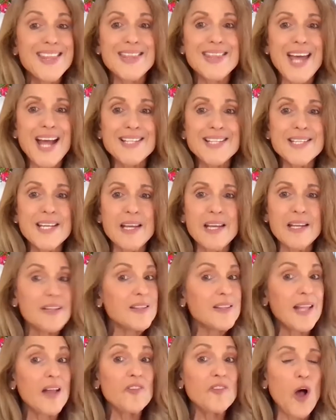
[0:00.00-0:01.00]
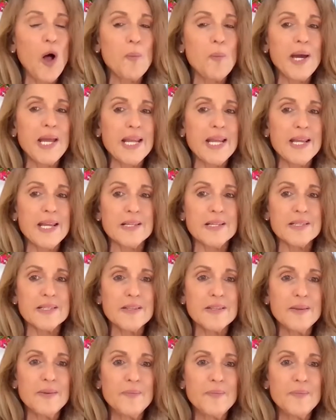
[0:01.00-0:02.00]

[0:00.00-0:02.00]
That's it. That's all money is.